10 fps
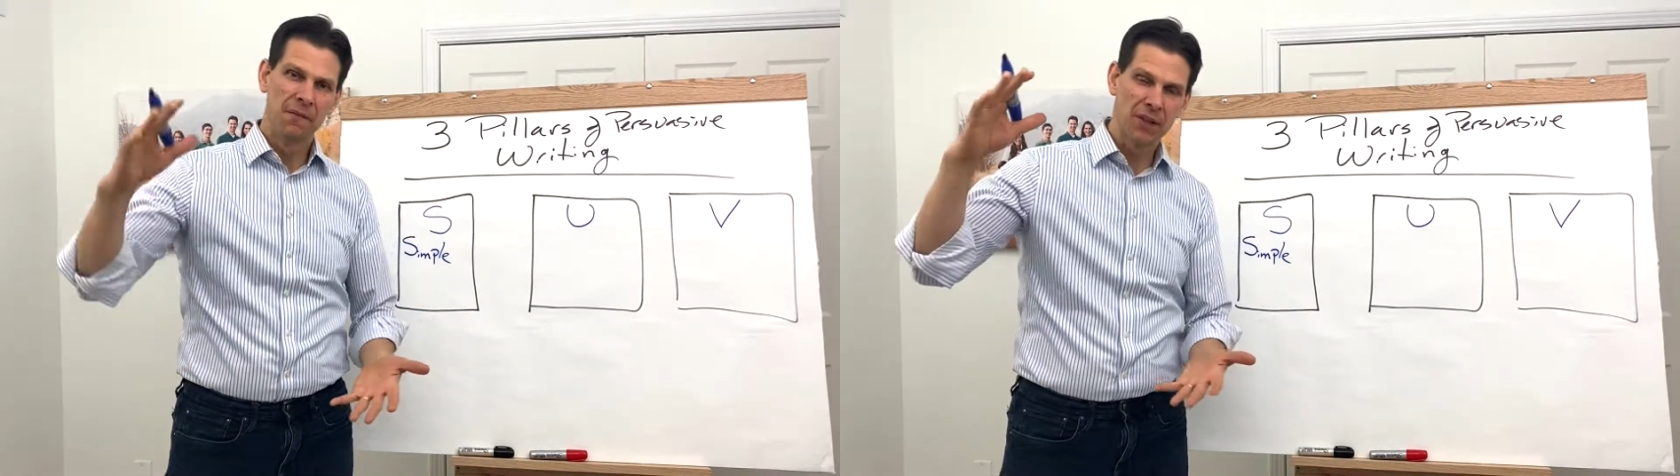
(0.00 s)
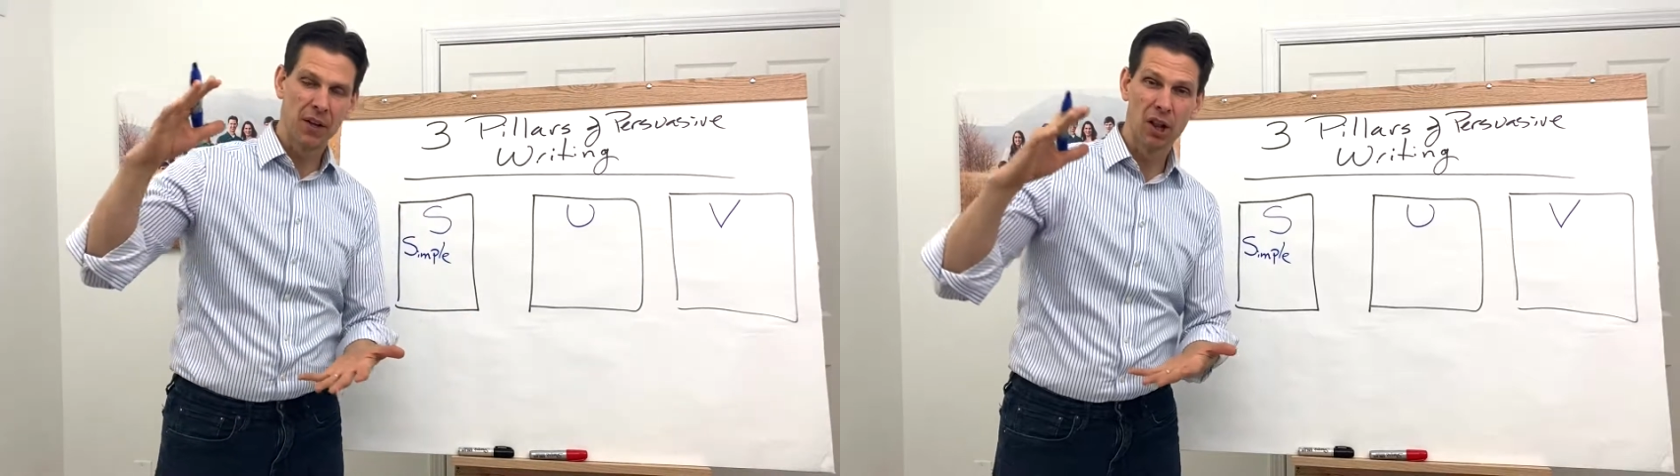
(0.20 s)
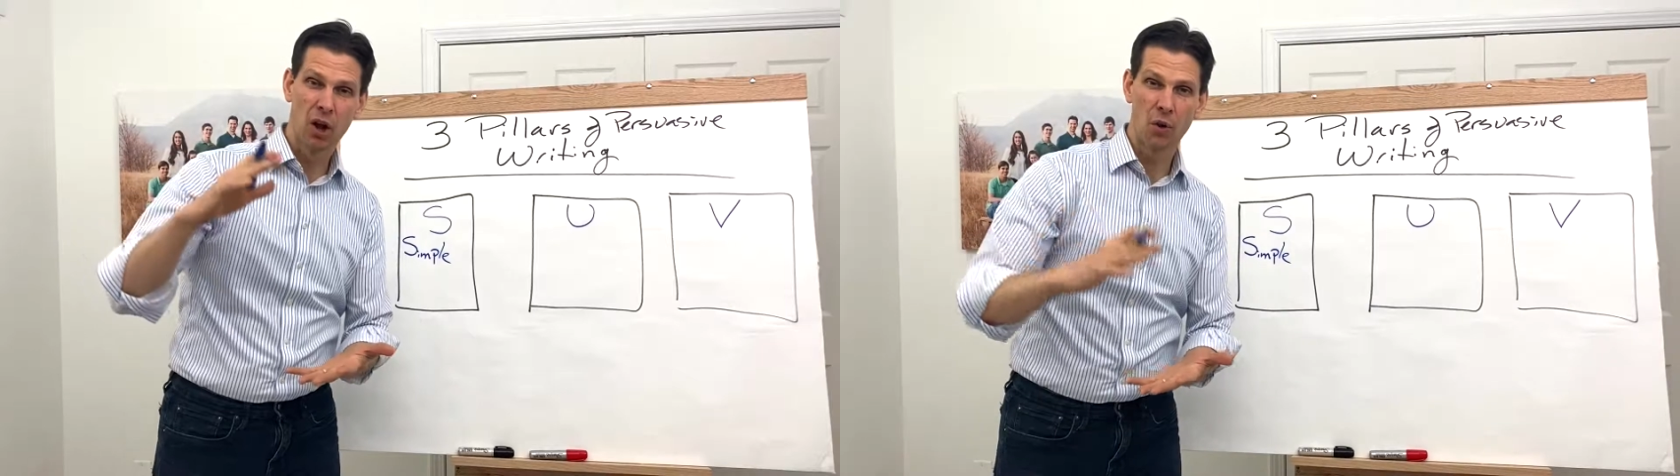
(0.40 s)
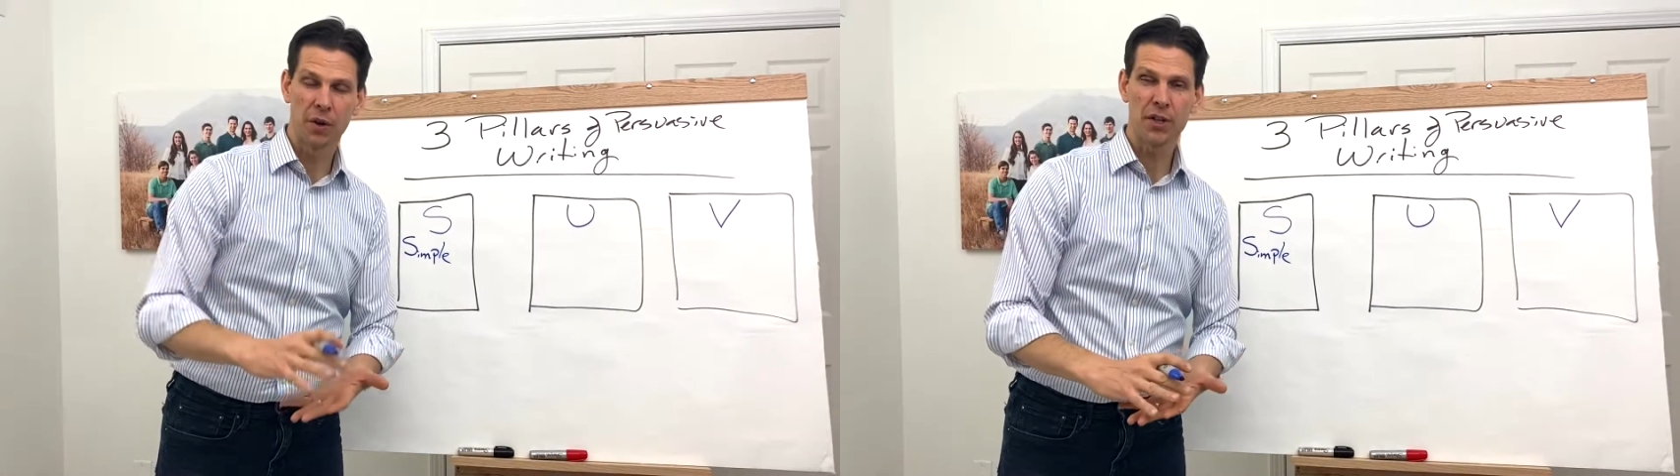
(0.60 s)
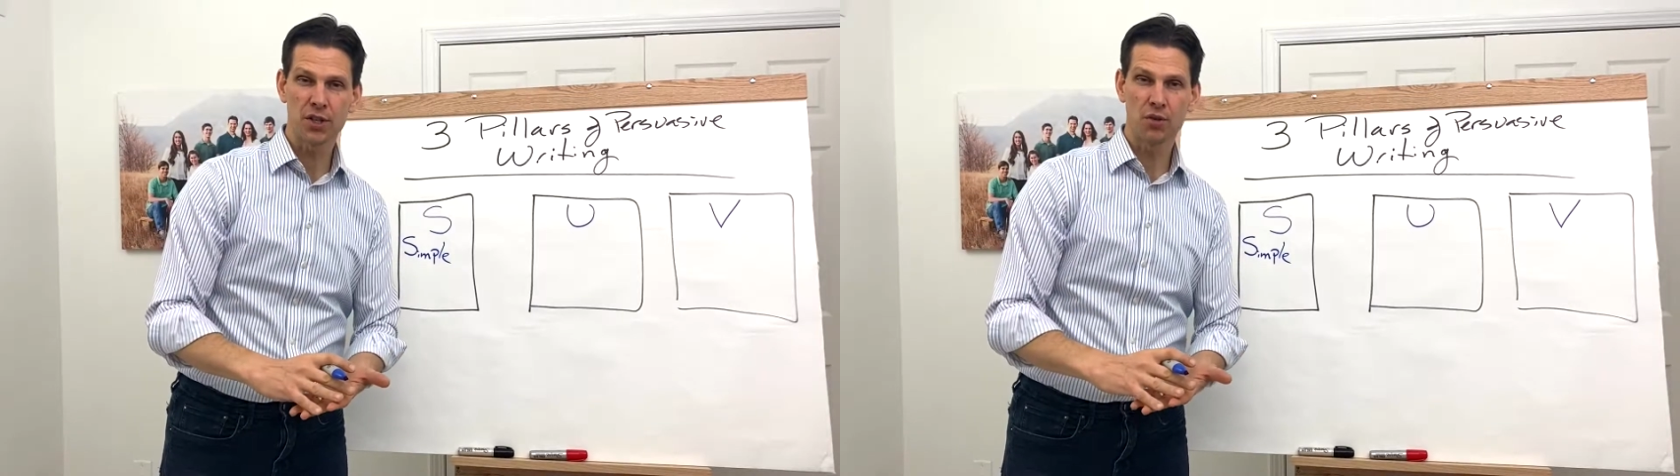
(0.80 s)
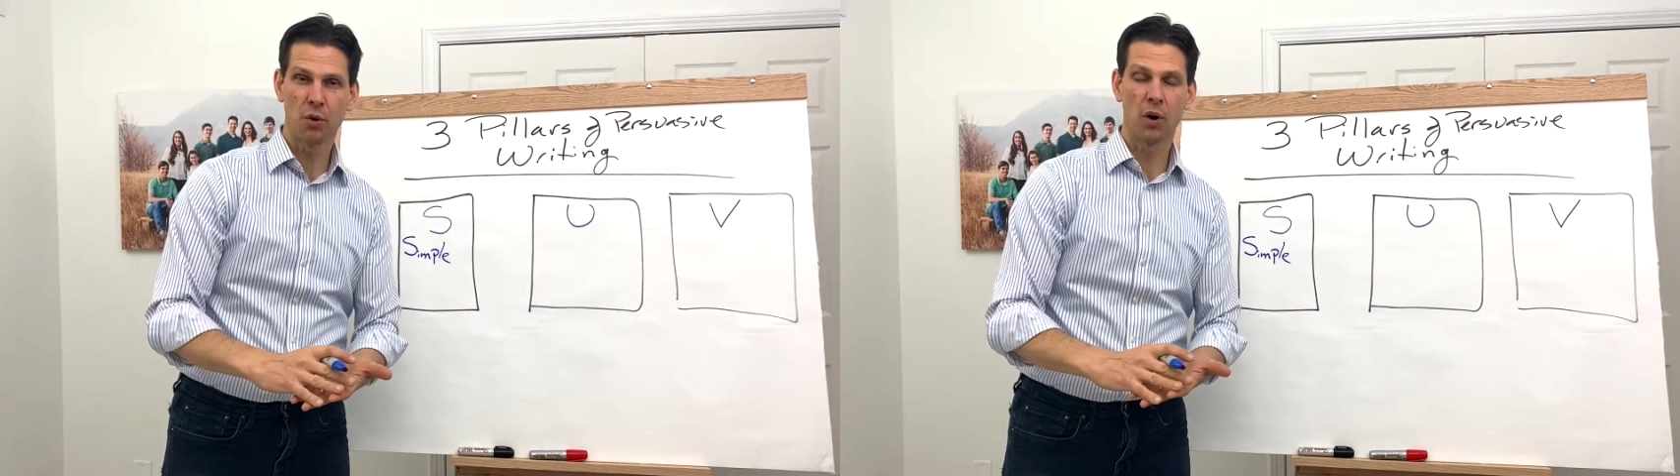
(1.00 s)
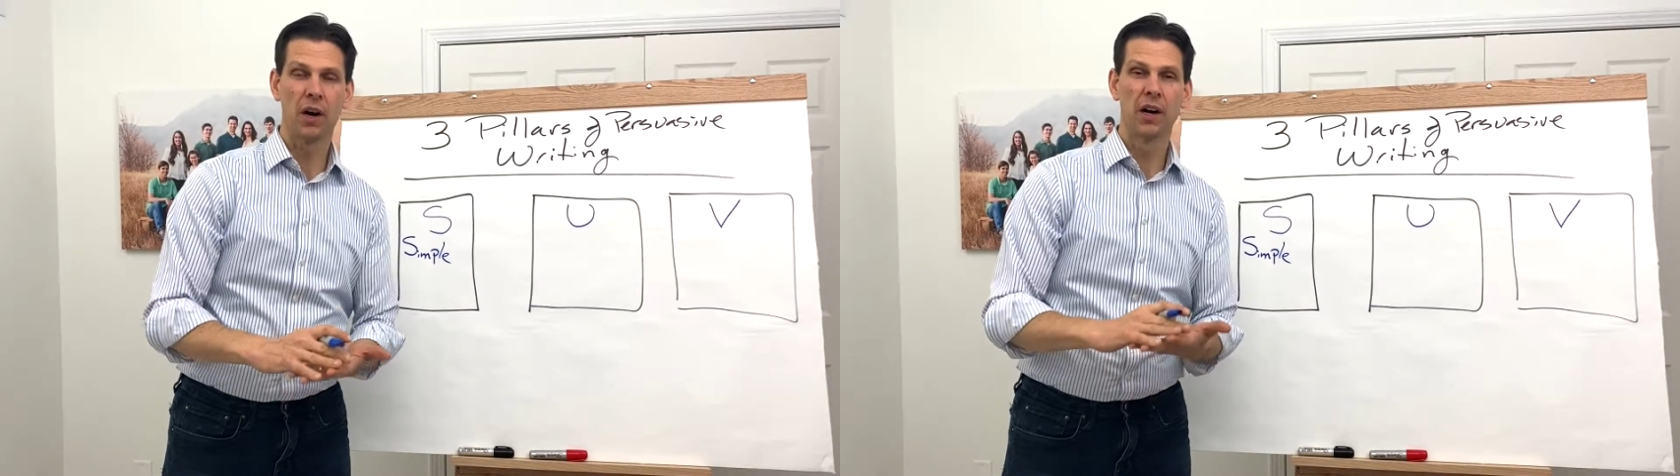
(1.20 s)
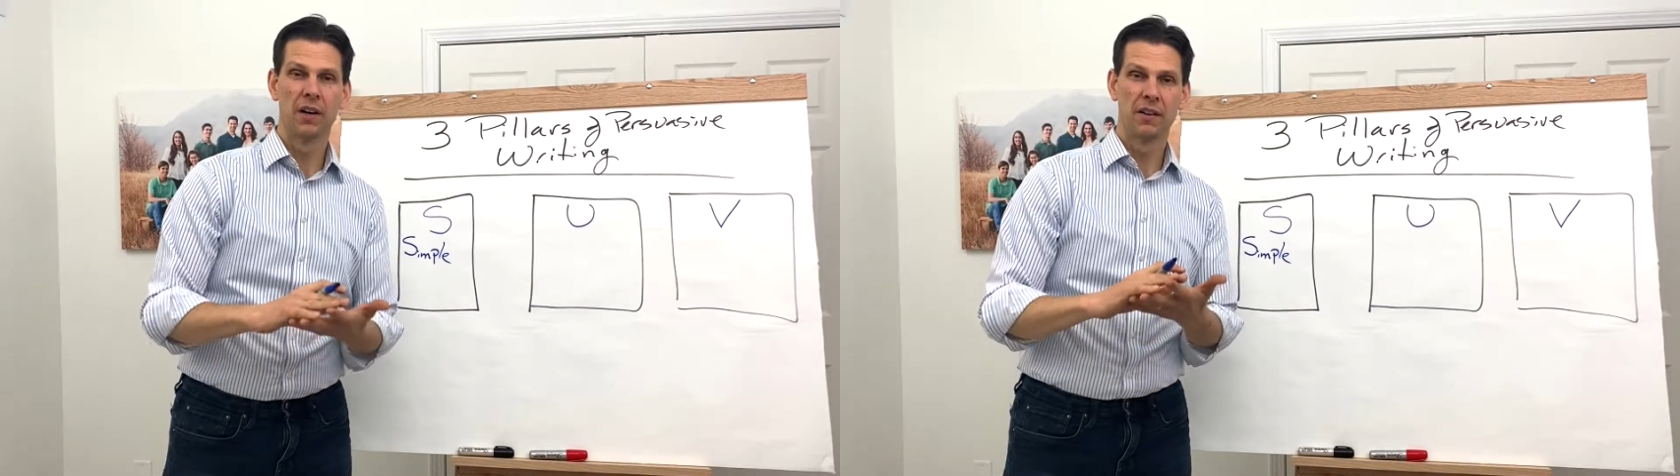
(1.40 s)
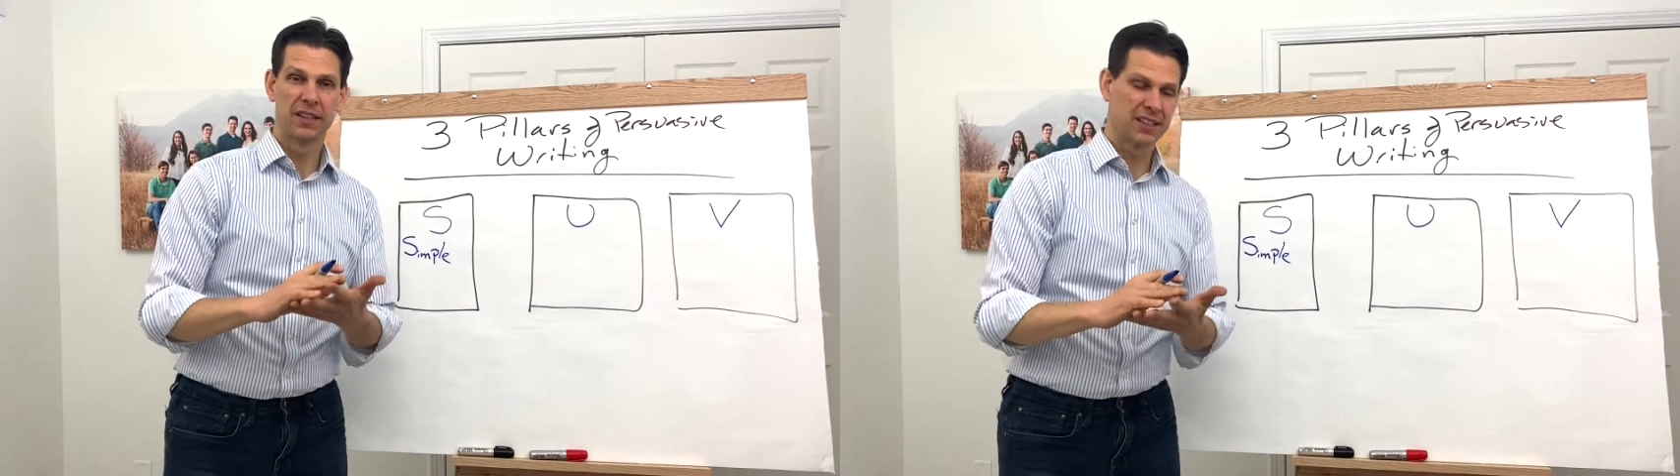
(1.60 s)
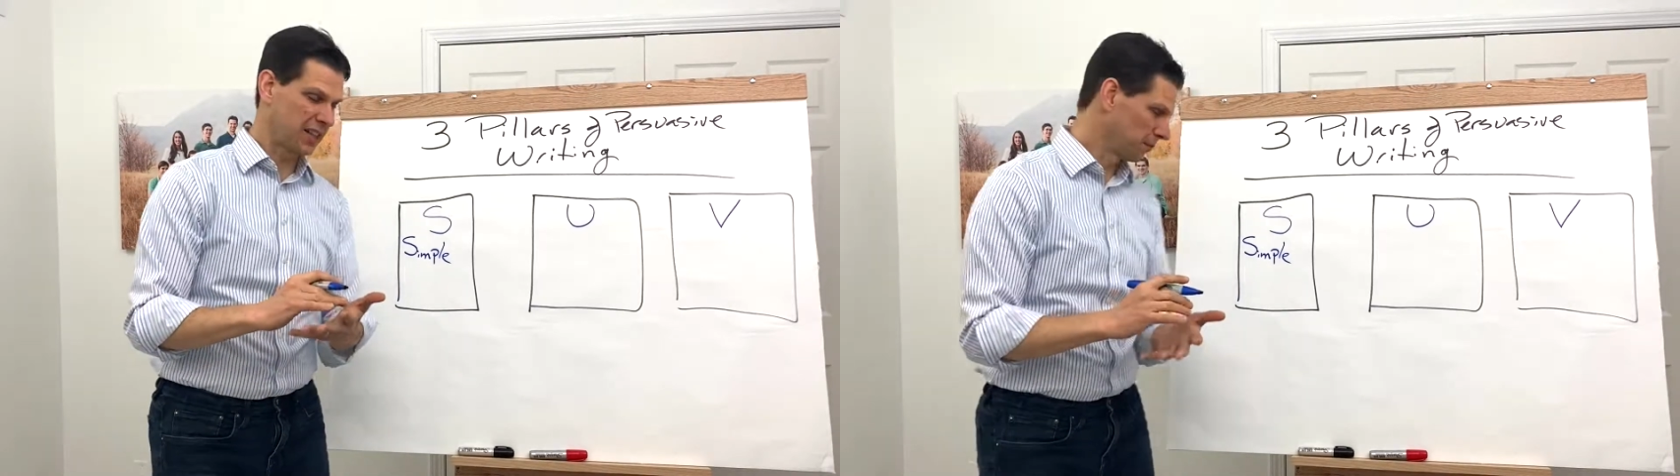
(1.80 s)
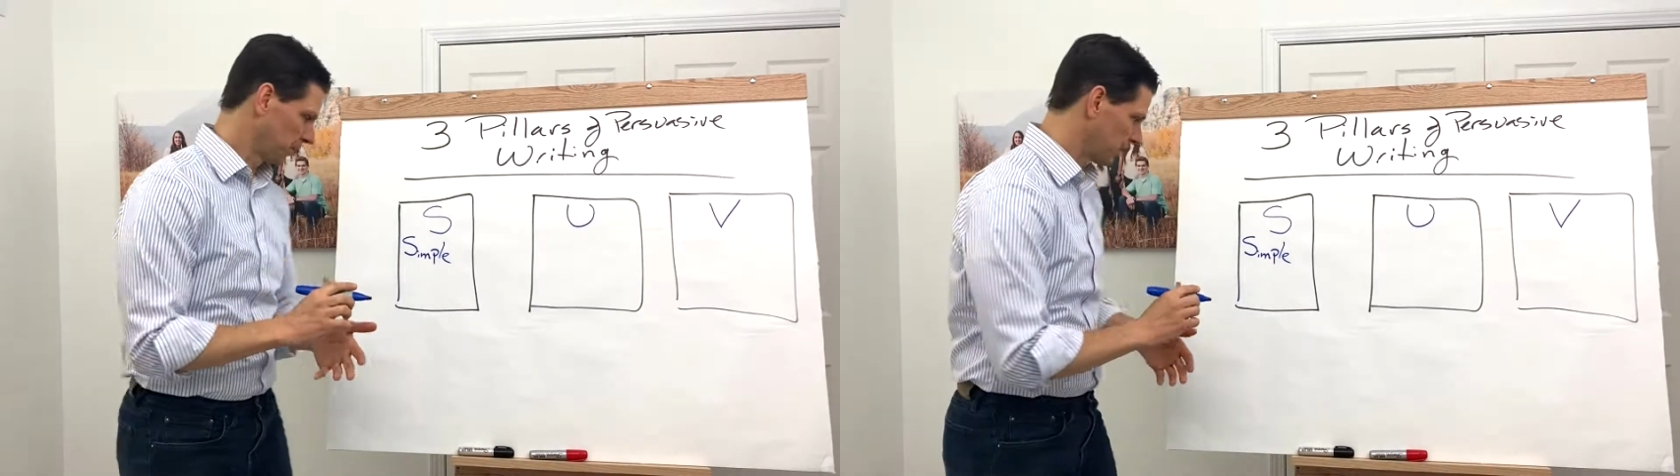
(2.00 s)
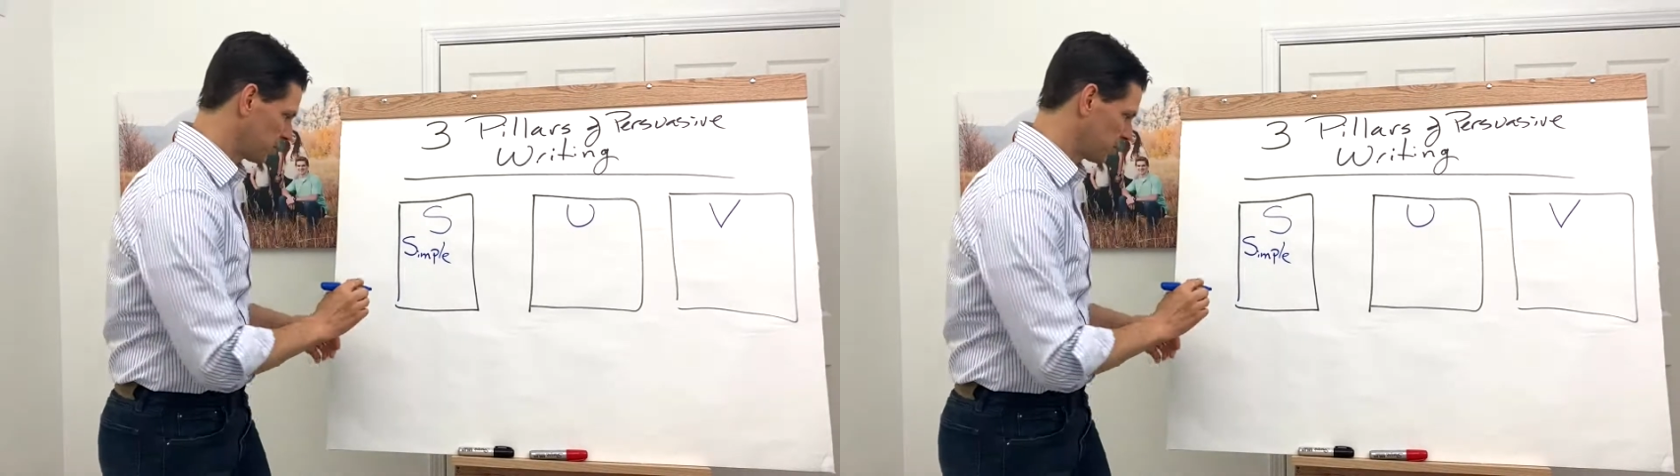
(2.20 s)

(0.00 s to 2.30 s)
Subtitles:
The lower the score, the simpler.